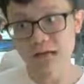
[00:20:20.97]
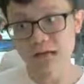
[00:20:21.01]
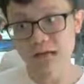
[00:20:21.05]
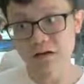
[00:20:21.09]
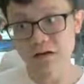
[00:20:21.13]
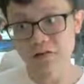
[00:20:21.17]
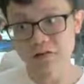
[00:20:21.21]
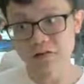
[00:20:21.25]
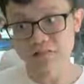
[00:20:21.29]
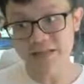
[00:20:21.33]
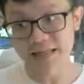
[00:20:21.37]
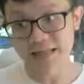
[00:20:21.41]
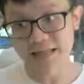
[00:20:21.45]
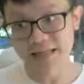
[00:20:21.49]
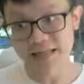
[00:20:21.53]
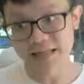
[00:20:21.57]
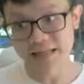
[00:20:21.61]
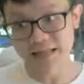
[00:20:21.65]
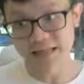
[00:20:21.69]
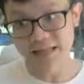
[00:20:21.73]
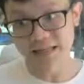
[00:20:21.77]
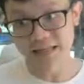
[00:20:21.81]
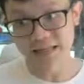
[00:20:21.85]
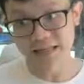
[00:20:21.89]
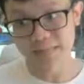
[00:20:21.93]
outside is
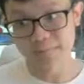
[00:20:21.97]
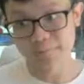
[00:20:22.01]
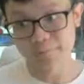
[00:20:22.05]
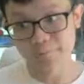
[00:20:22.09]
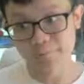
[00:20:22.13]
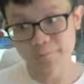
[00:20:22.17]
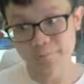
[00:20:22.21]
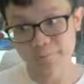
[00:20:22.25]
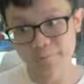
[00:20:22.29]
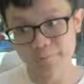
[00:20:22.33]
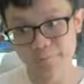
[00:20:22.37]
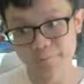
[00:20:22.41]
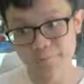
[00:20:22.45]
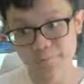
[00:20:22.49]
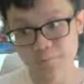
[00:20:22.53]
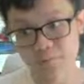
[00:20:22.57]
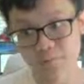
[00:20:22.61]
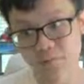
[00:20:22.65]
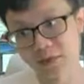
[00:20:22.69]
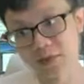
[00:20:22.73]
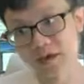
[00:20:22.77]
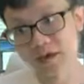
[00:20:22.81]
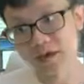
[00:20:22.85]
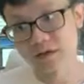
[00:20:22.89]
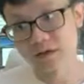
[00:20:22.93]
high
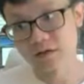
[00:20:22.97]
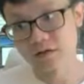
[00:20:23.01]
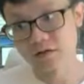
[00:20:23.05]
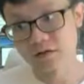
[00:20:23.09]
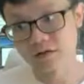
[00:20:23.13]
Huh?